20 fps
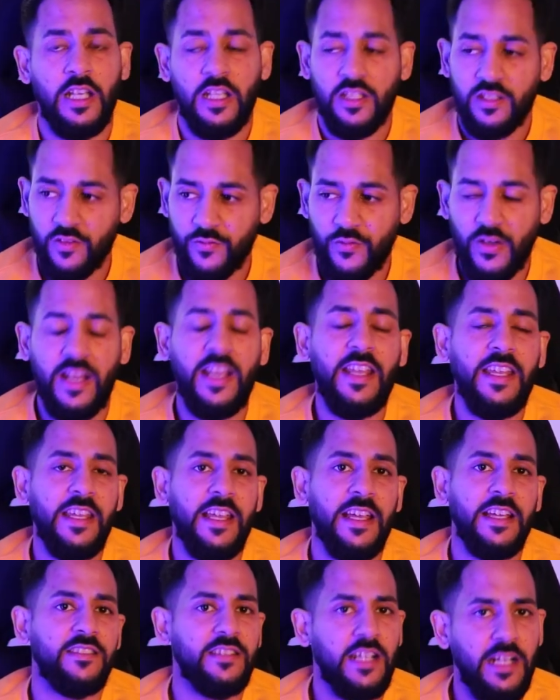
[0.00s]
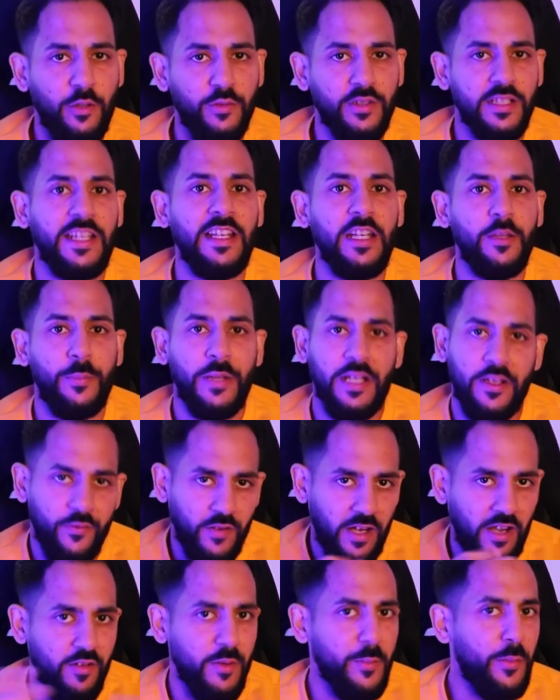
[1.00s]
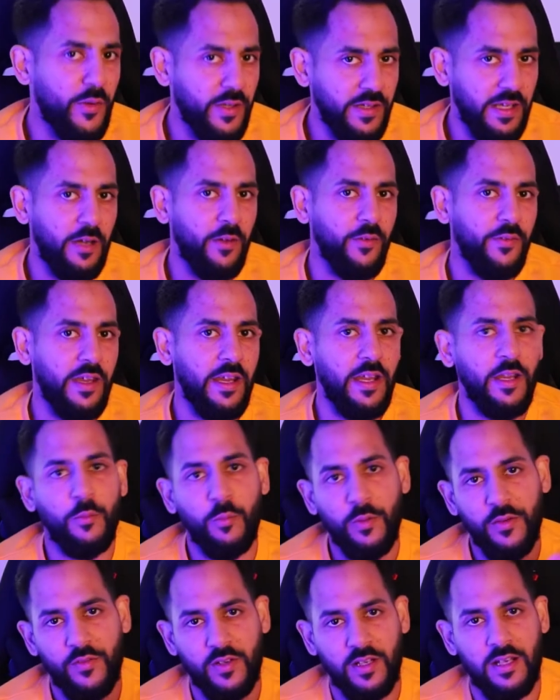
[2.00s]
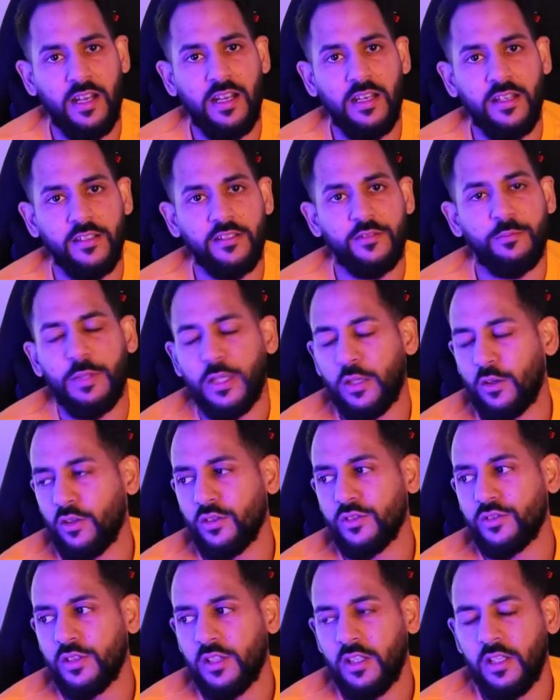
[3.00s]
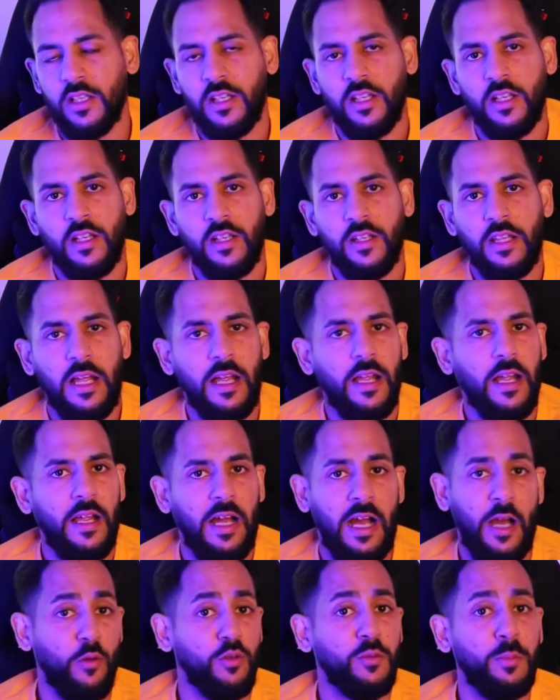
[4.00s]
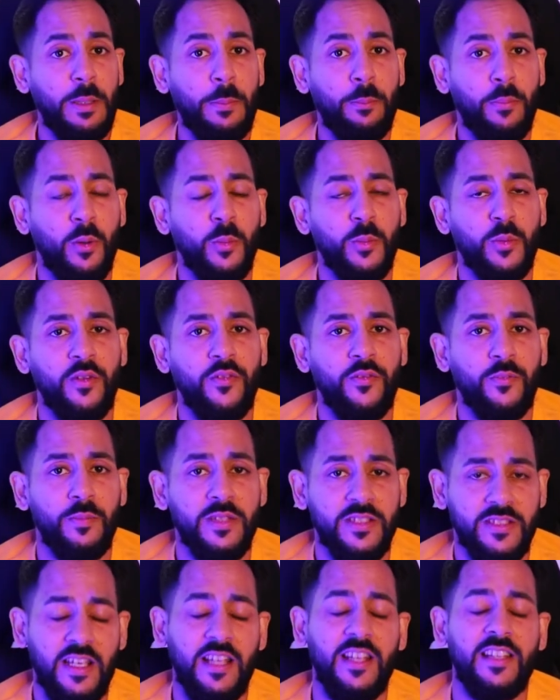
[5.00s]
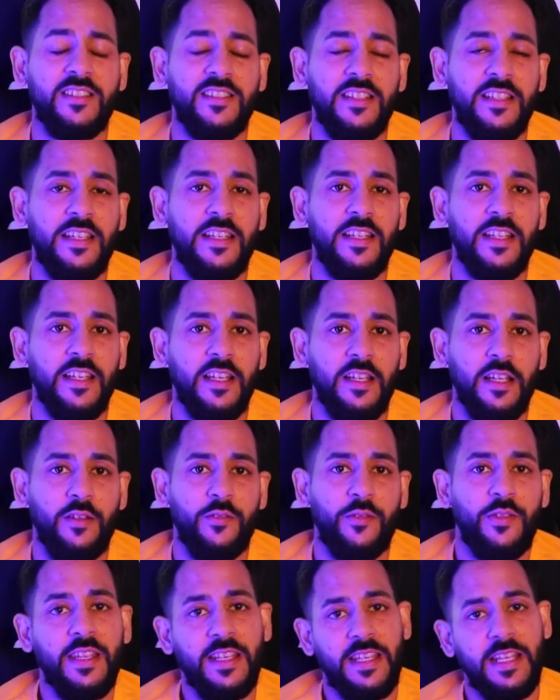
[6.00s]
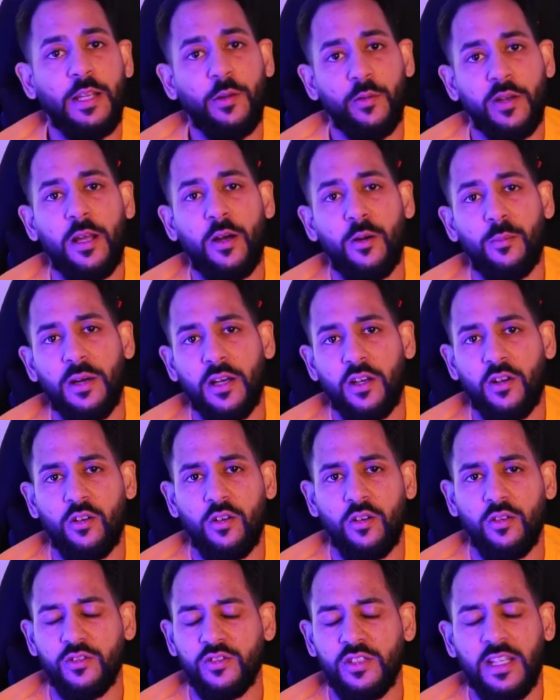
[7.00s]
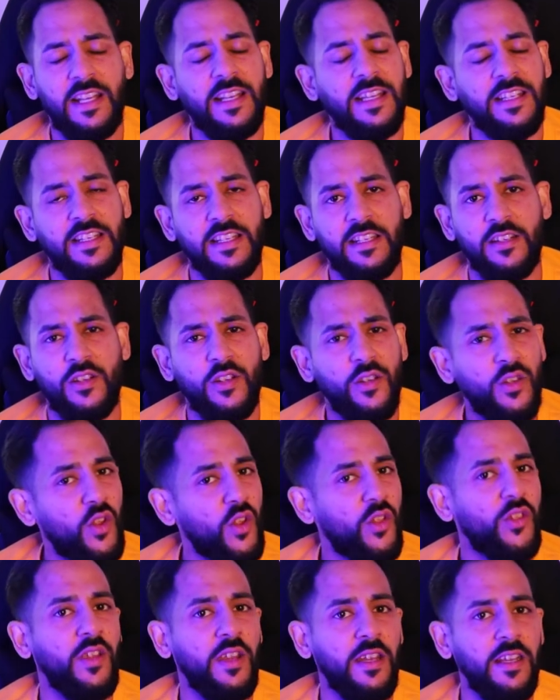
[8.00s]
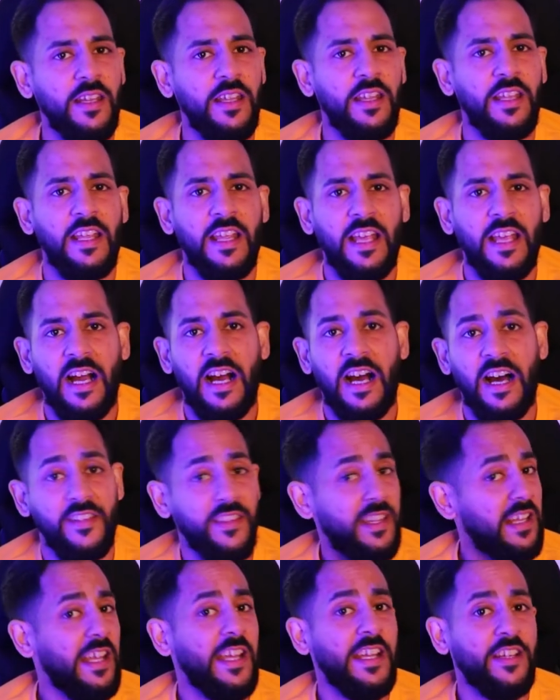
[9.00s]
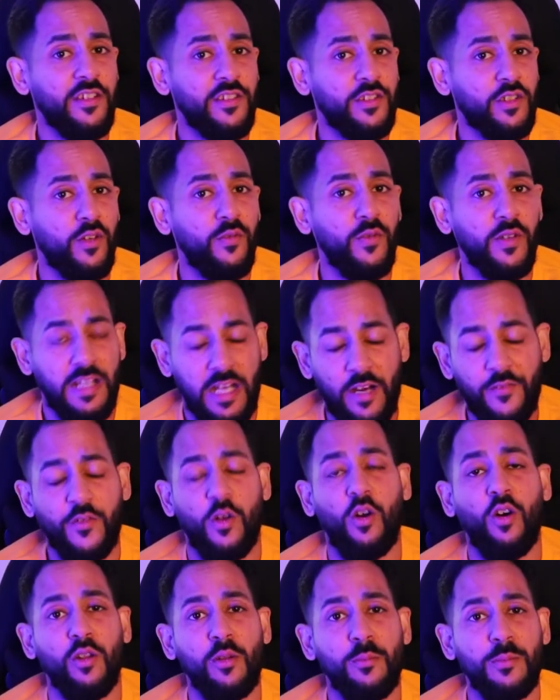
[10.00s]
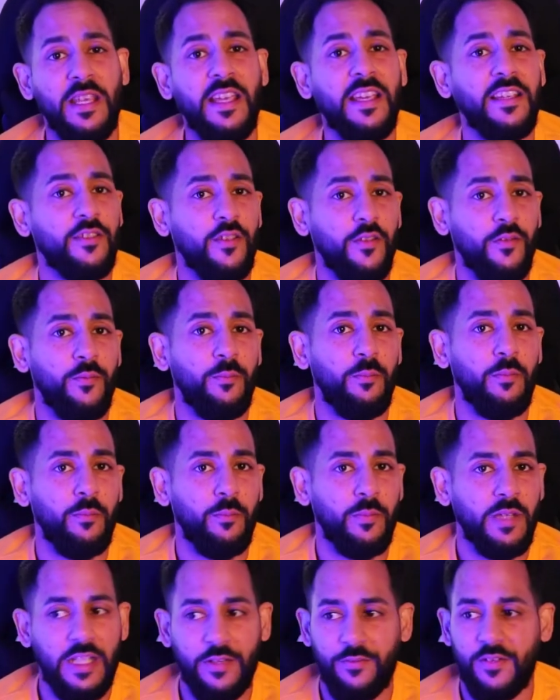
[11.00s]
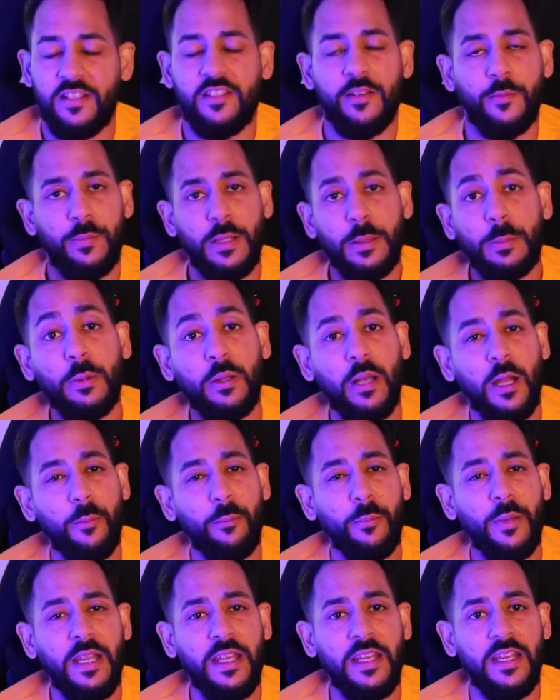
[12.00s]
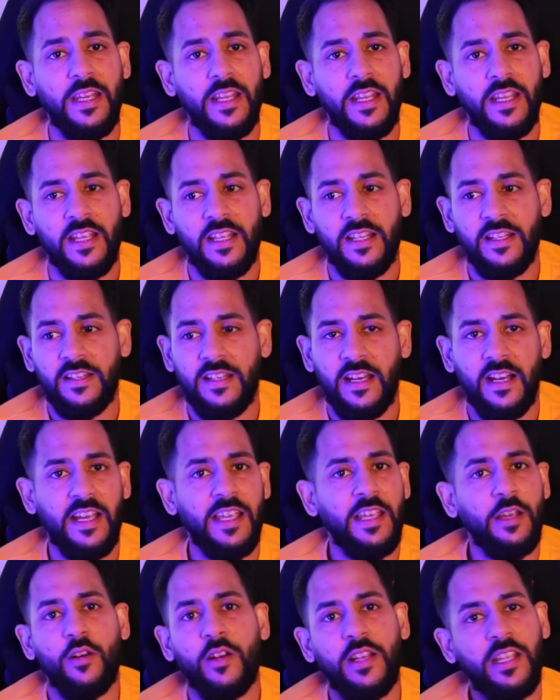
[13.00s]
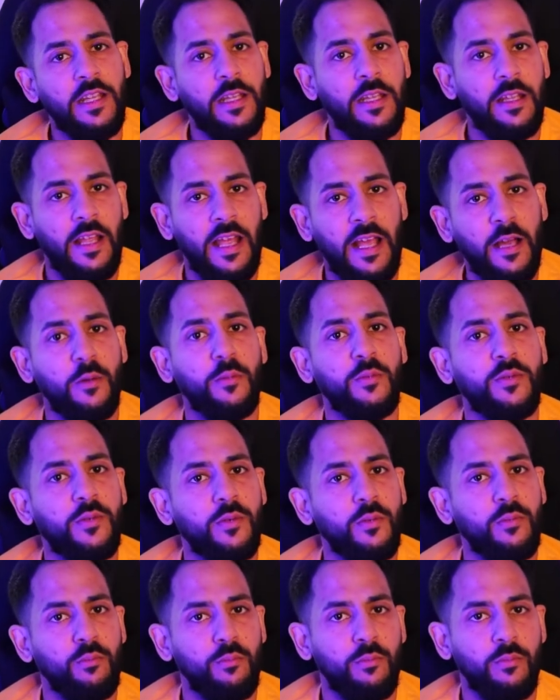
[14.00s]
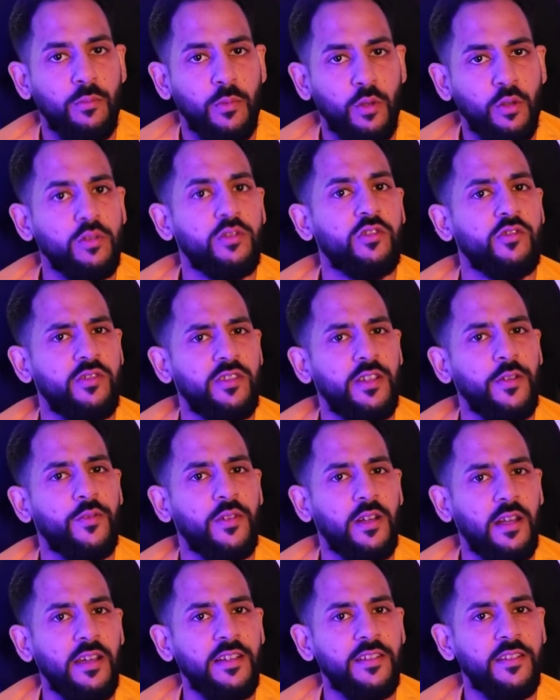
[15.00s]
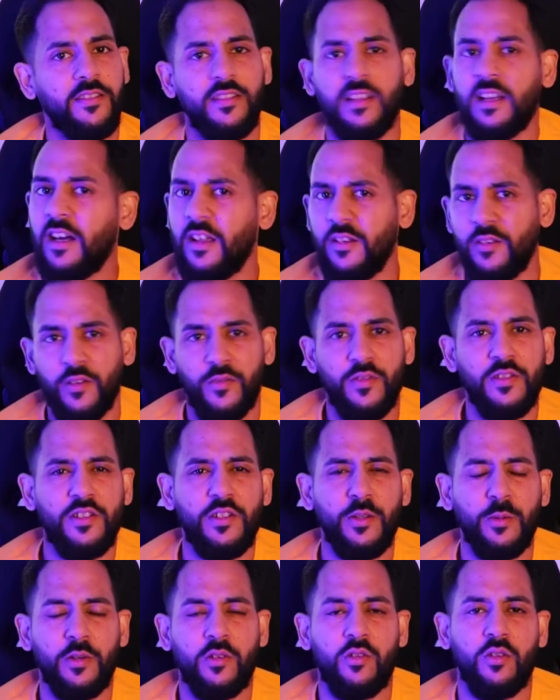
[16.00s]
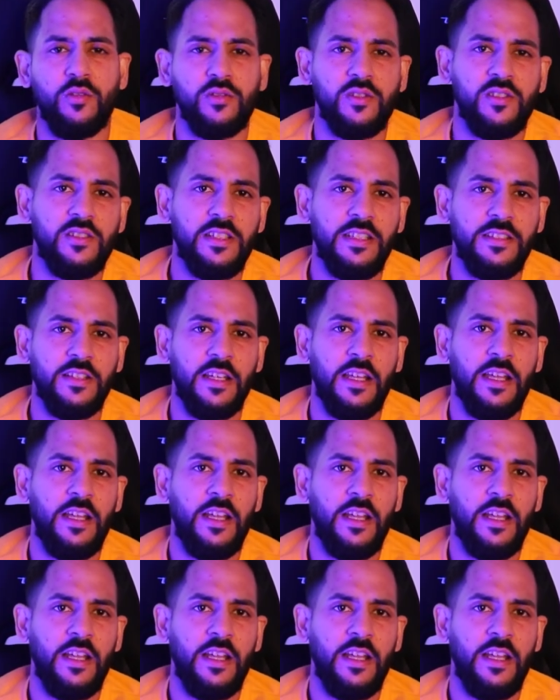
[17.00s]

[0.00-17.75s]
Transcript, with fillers: So for eight years, I was a guinea pig for everybody out there with colitis because I was being pumped with mesalazine, thinking it would help my Crohn's, and it did nothing. And they later discovered, after all them years of giving it to people like me, that it only helps ulcerative colitis and nothing to do with Crohn's disease.